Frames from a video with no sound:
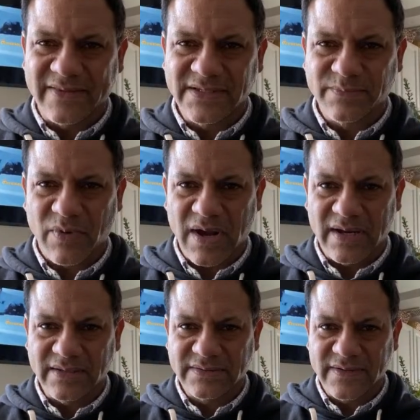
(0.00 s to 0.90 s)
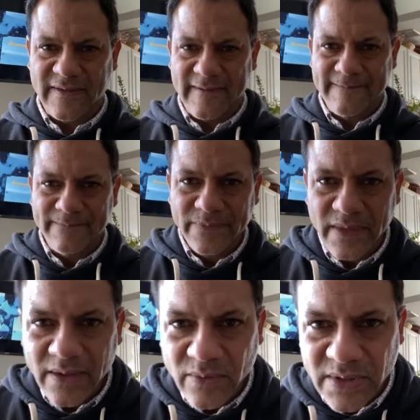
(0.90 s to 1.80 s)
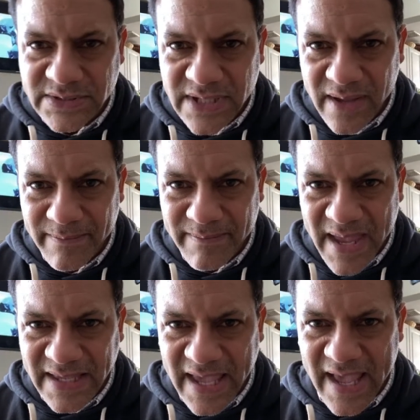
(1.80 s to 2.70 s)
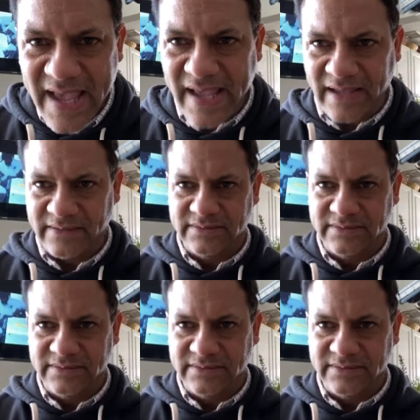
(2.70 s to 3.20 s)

this product. What's up, Mickey?